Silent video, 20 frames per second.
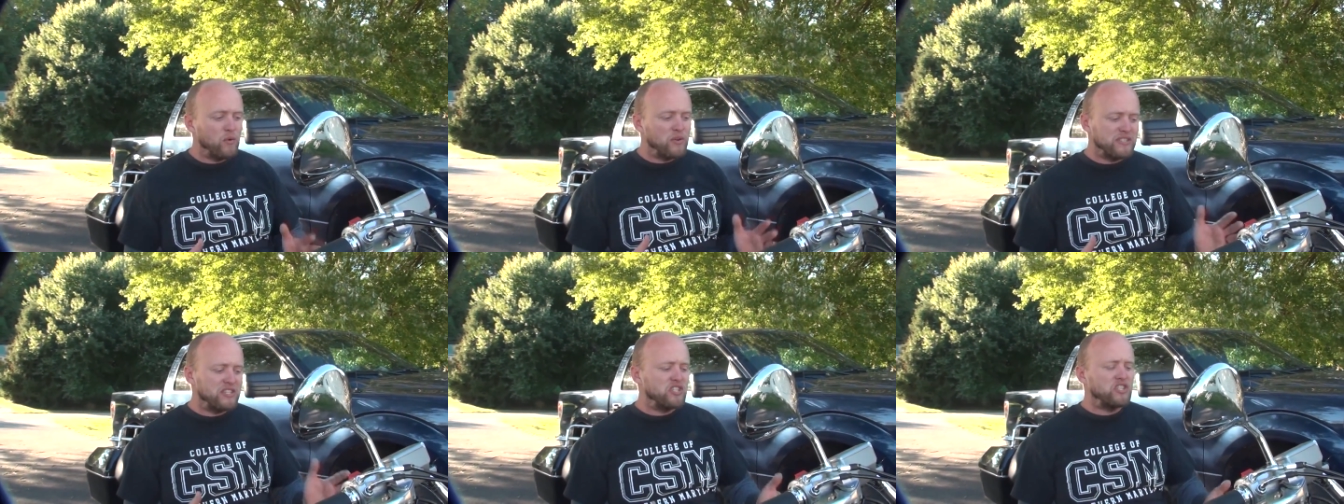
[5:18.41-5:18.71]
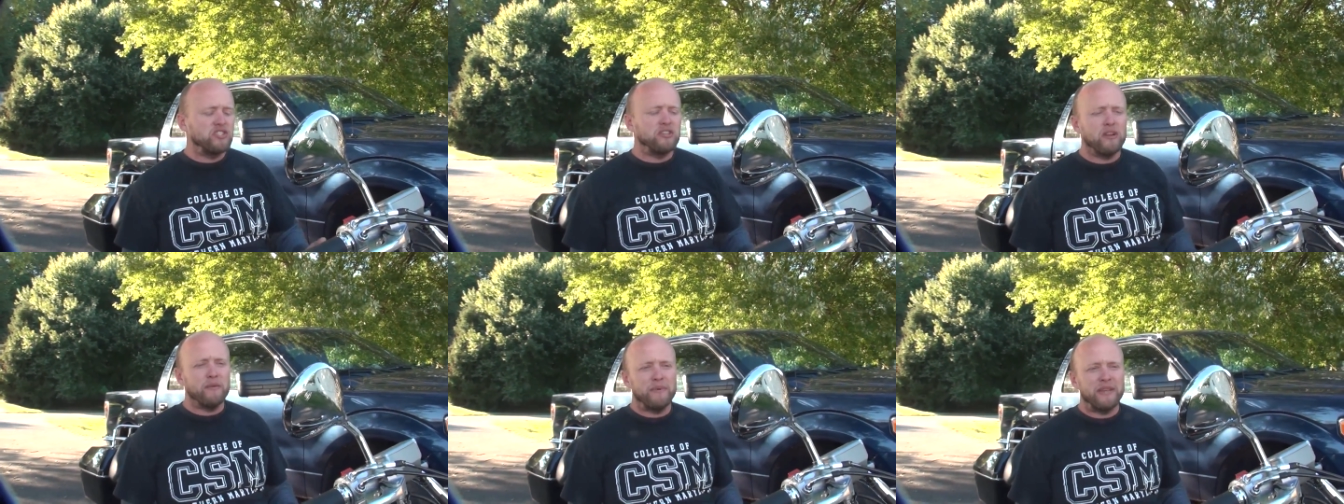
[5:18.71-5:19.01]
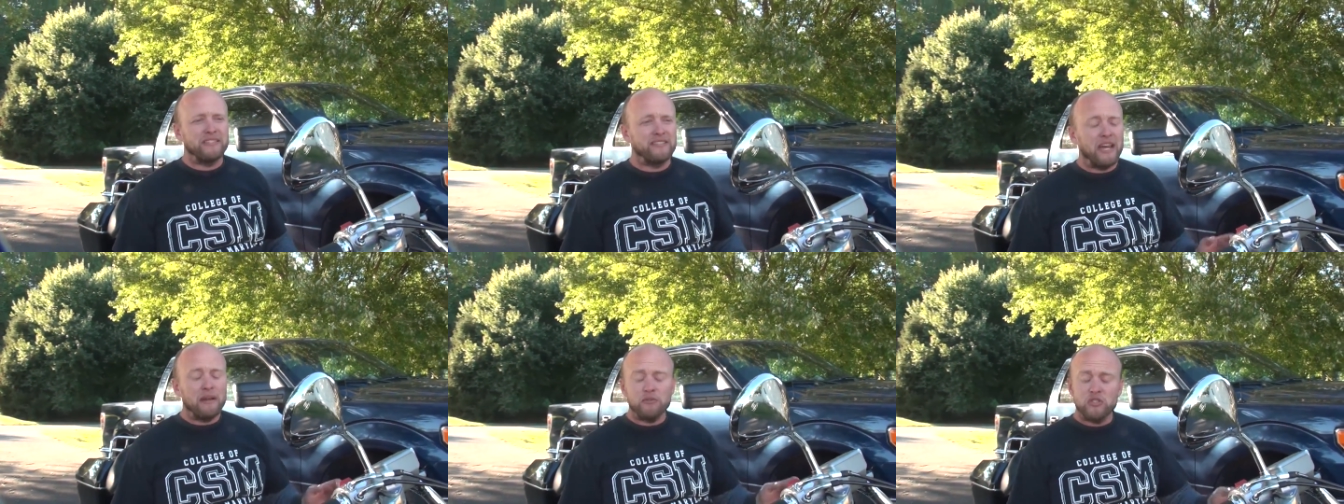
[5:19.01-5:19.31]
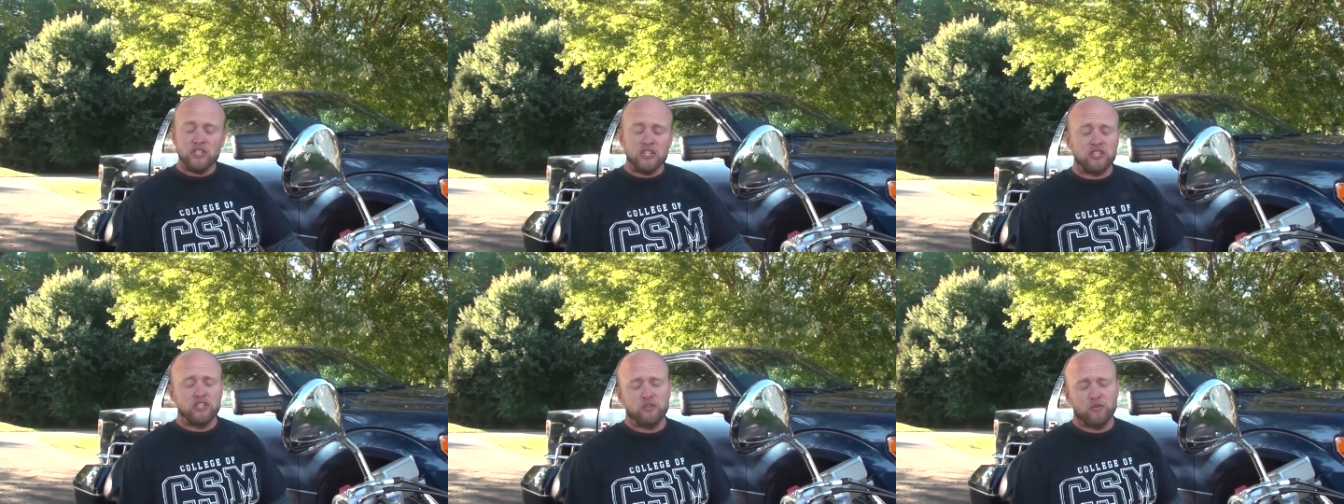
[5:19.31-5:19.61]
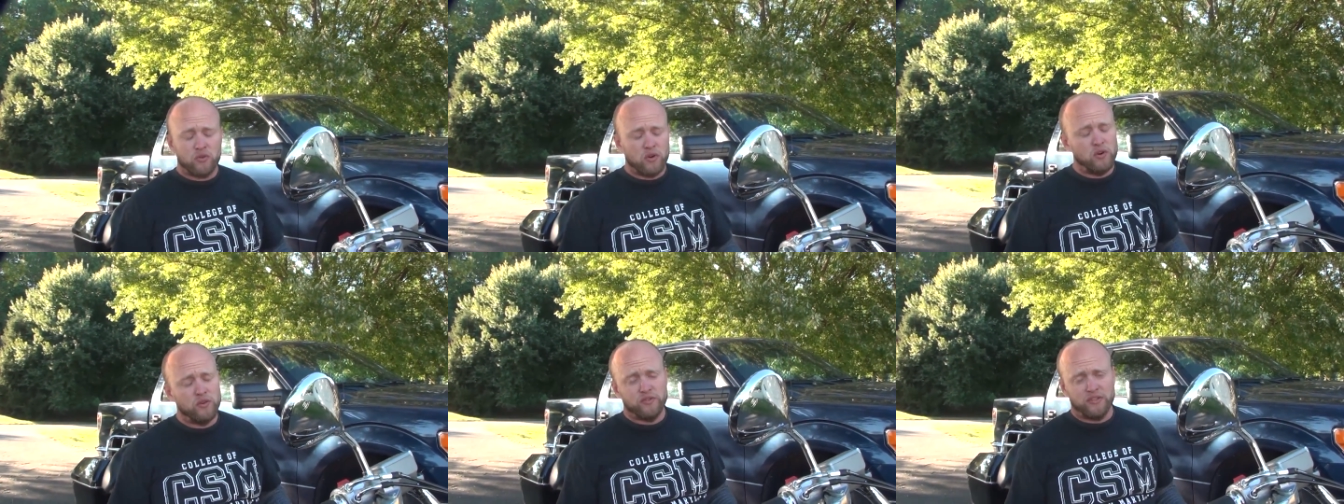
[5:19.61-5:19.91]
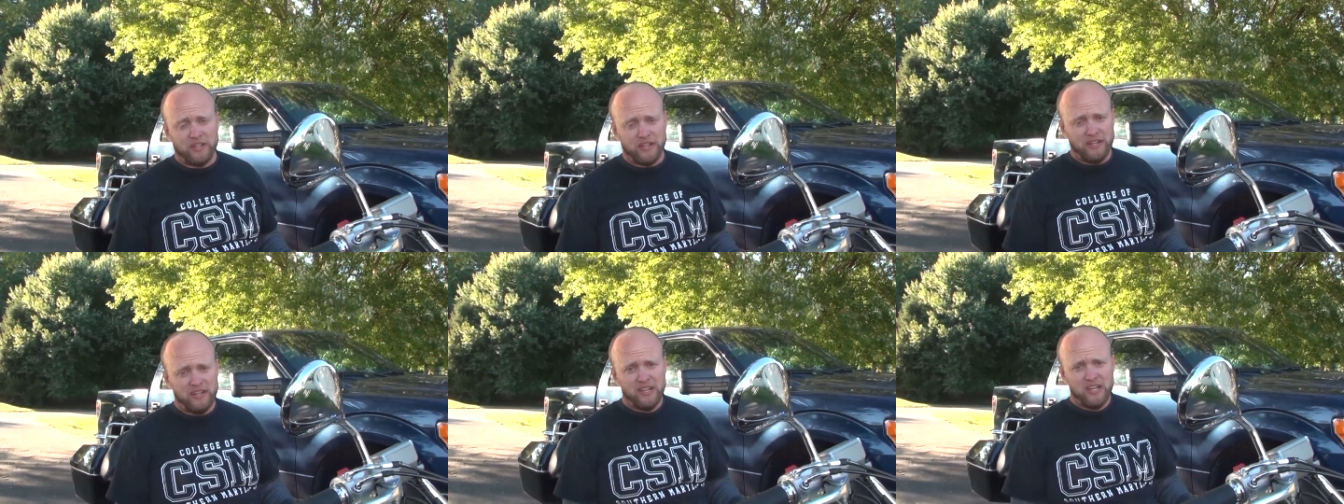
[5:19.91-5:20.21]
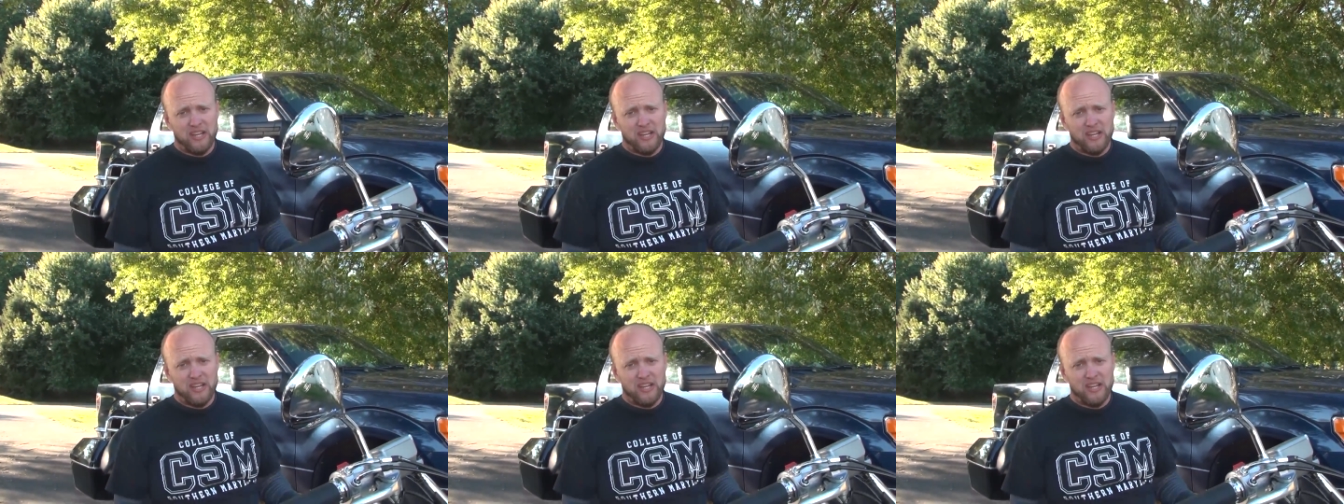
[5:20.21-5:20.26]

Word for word: wasn't sure because I was just cruising